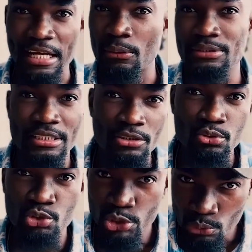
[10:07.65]
that I would tell
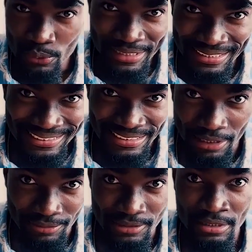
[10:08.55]
you 2
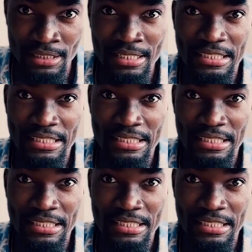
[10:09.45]
ETFs